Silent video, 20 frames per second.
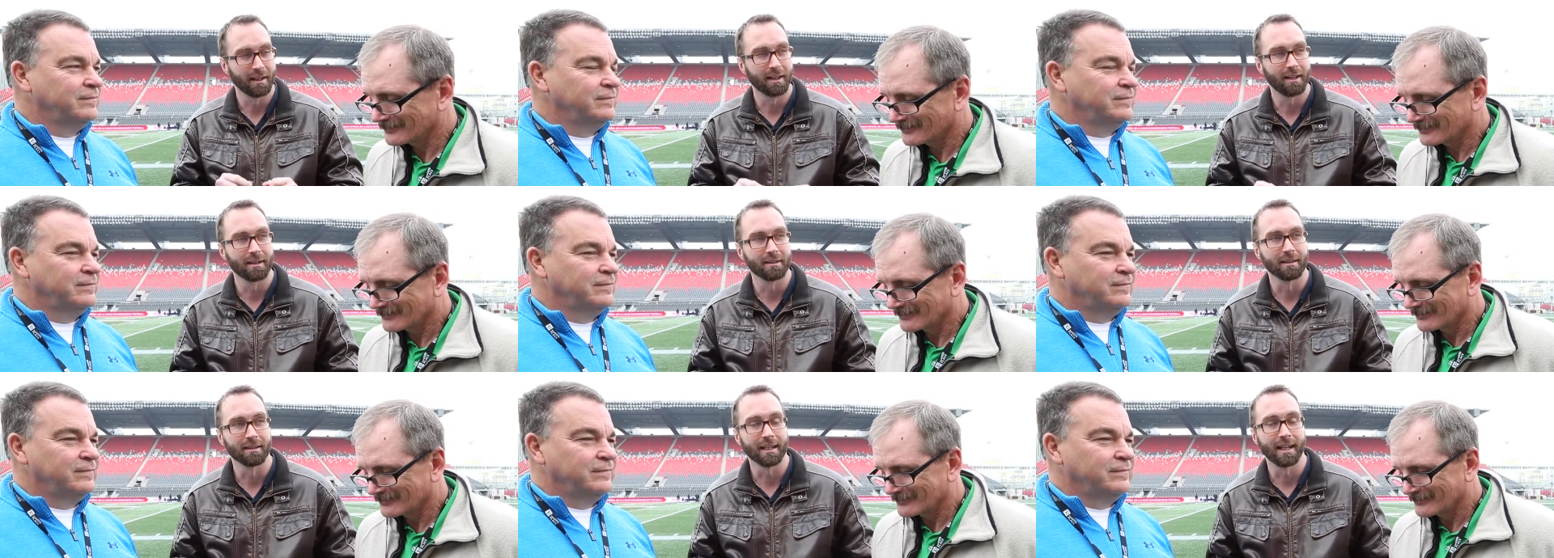
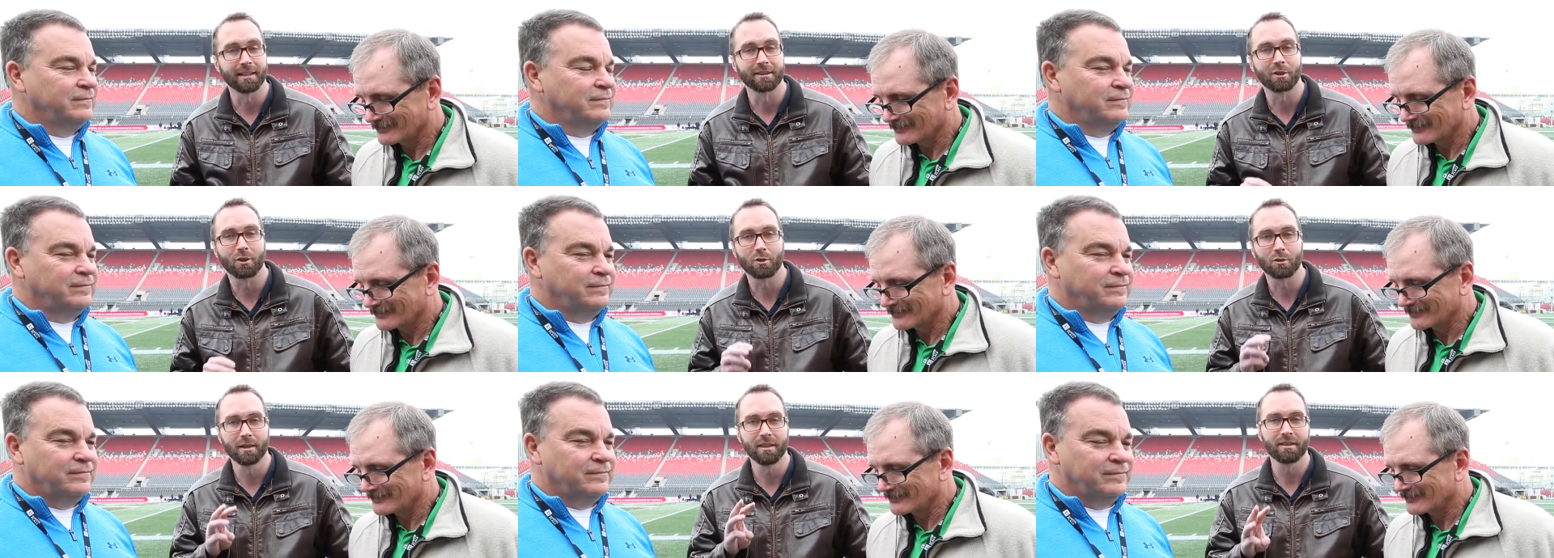Speaker 1: Uh, the
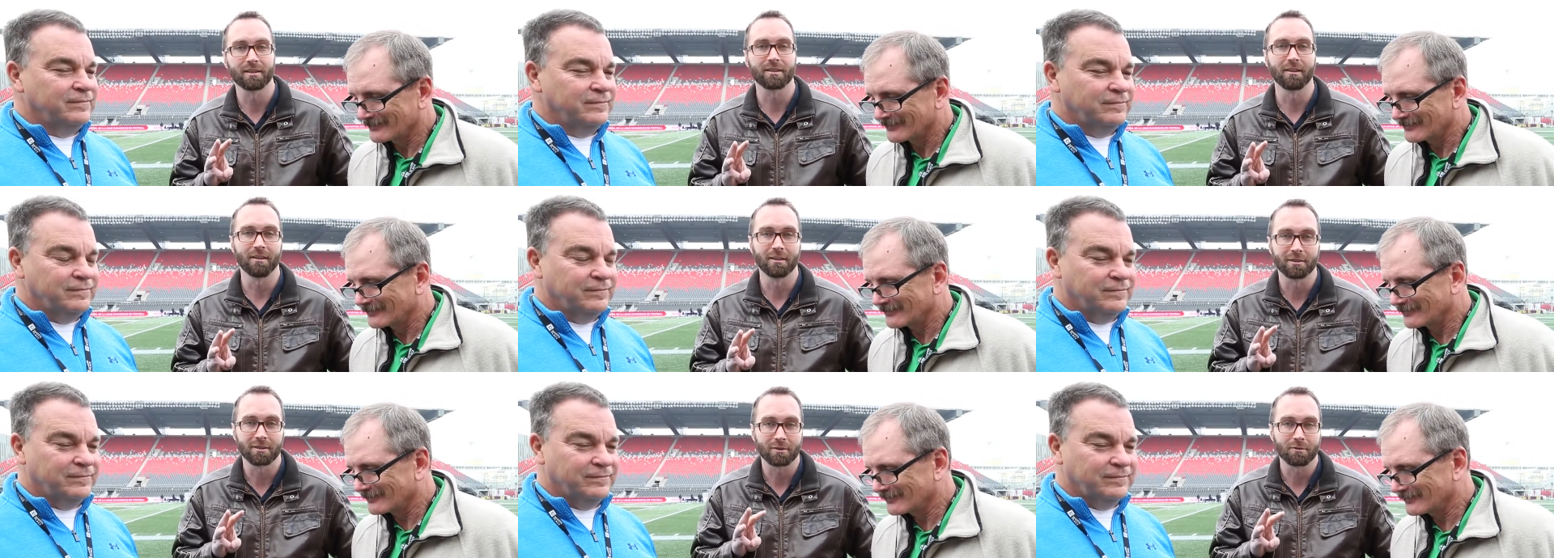last three
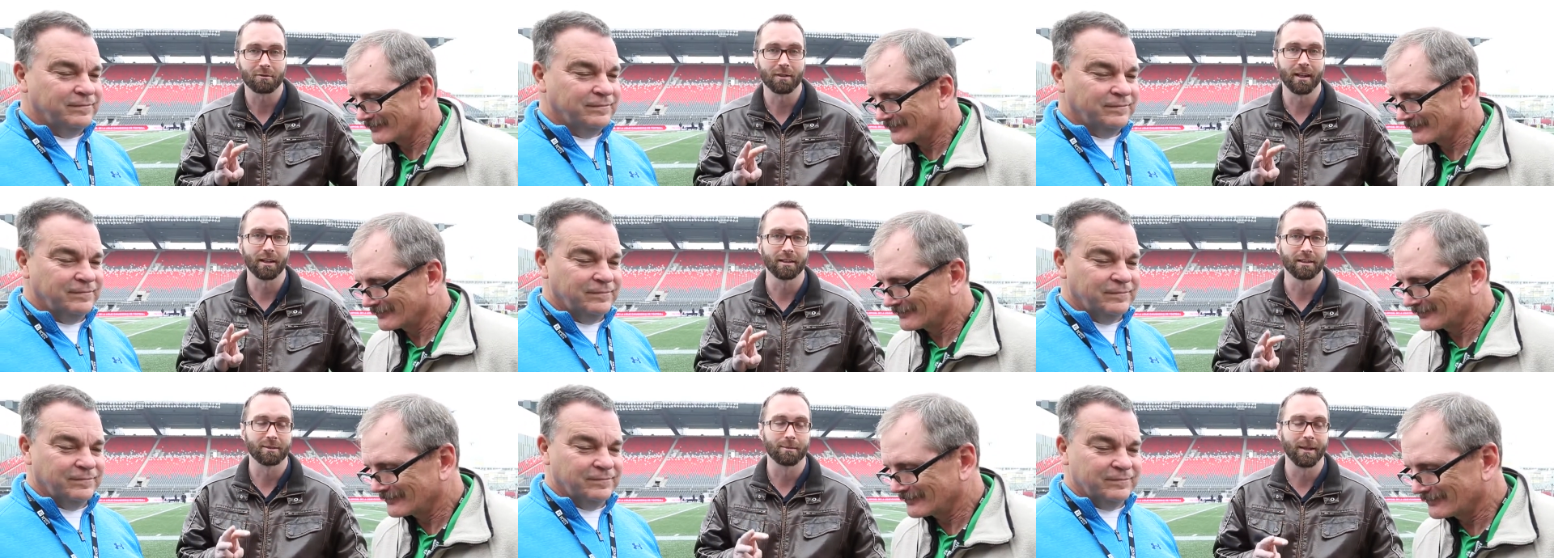starts
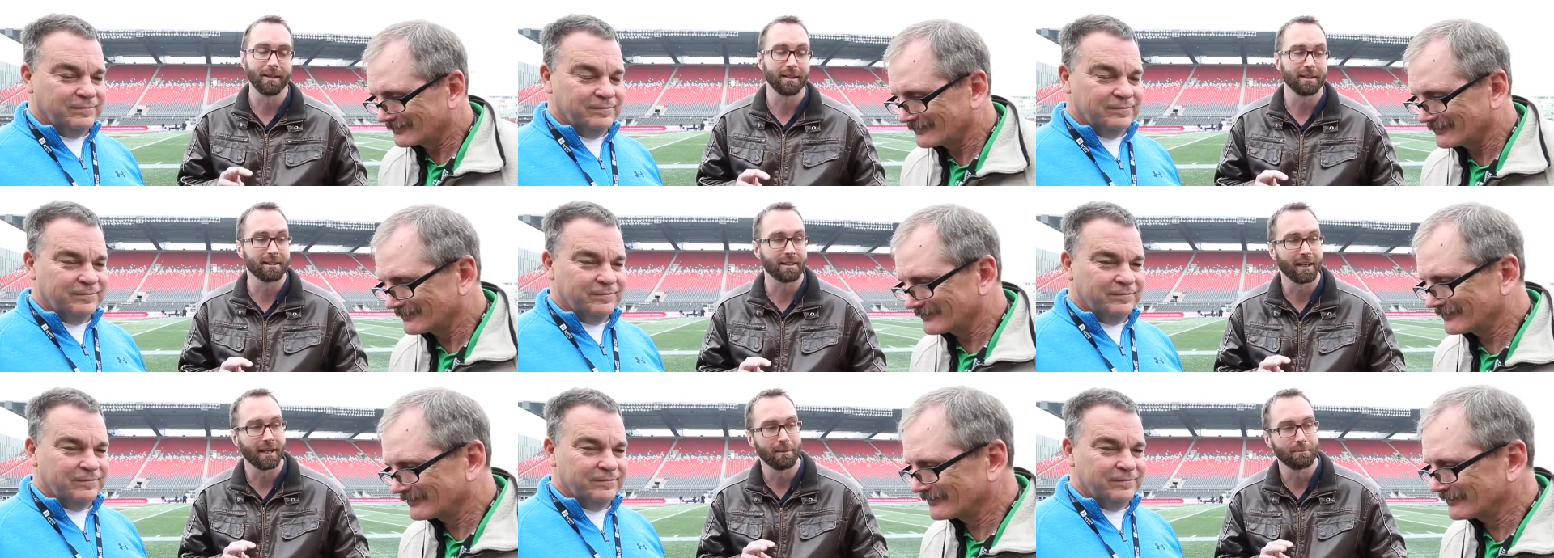Reilly's made
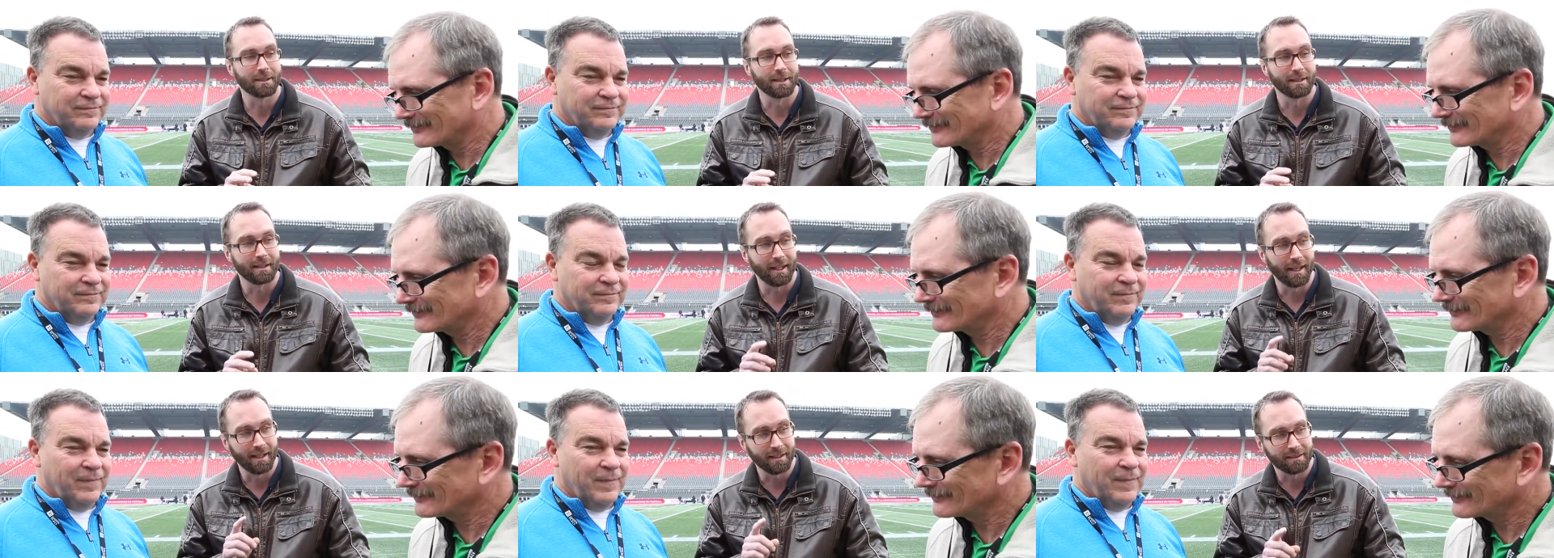in games
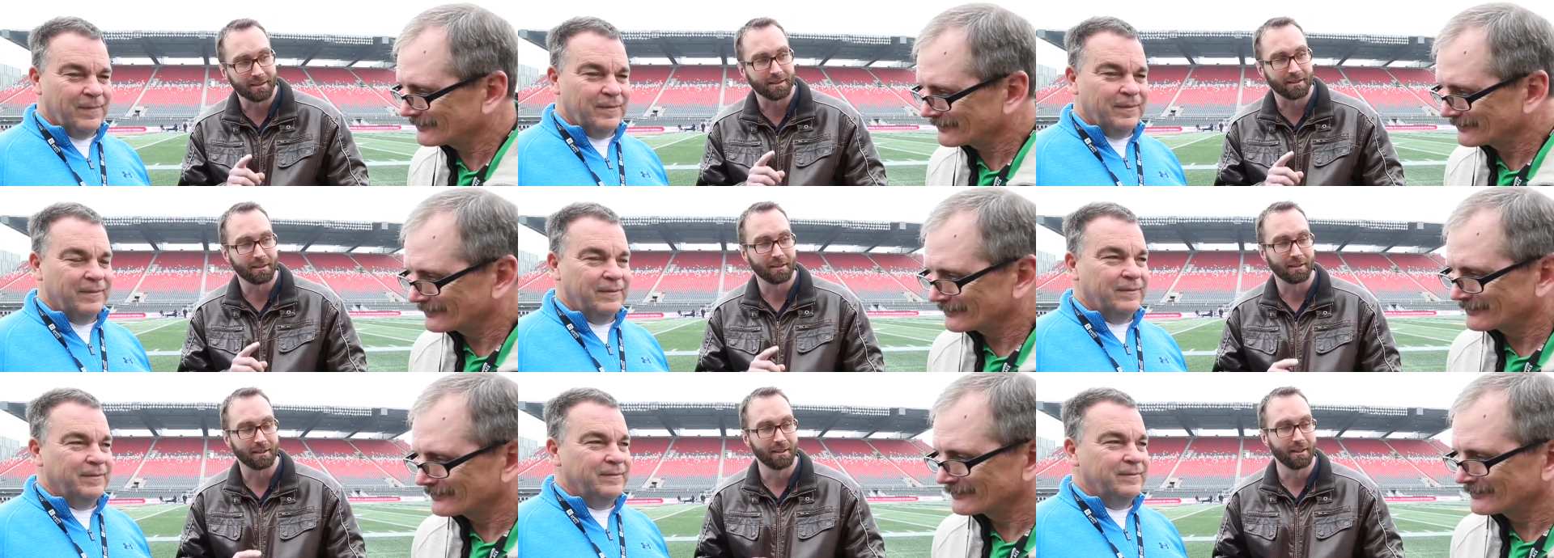against
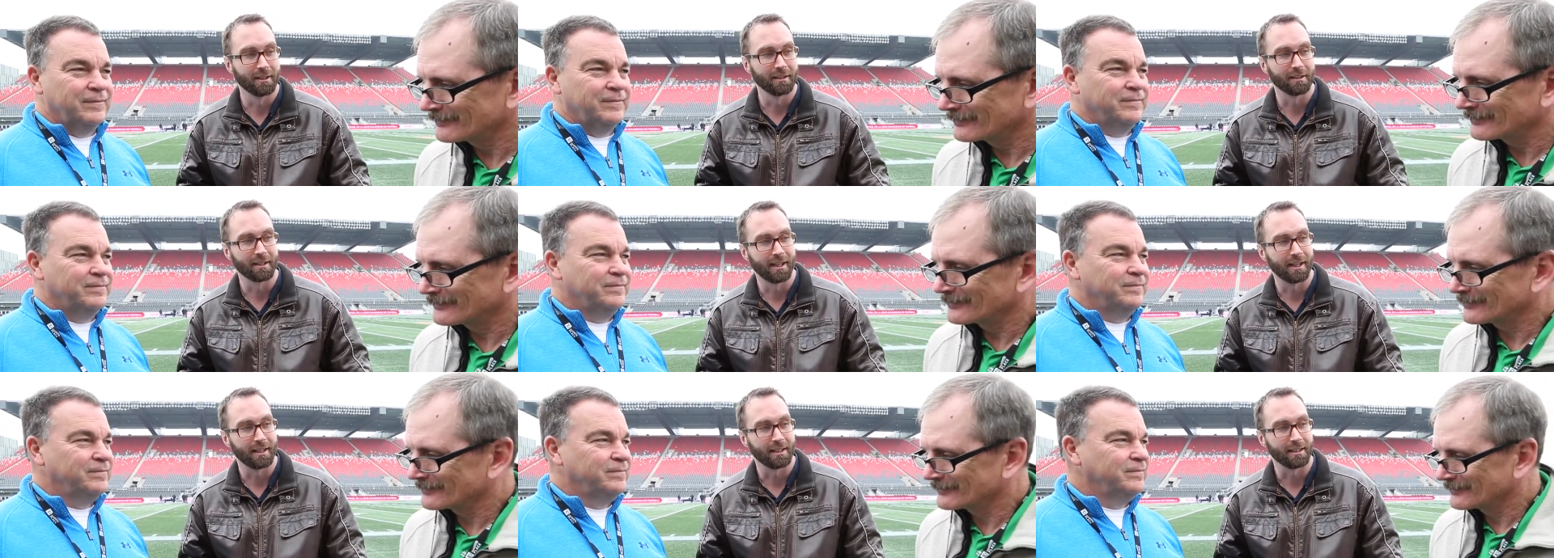
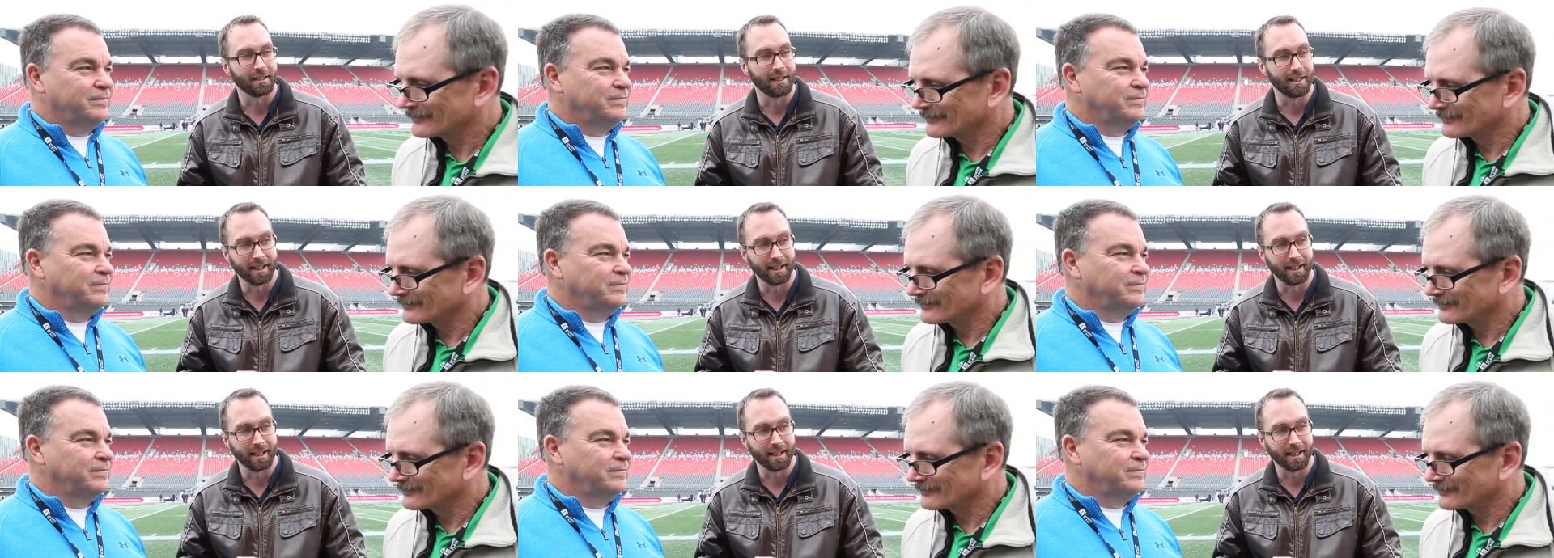Cleon Lang,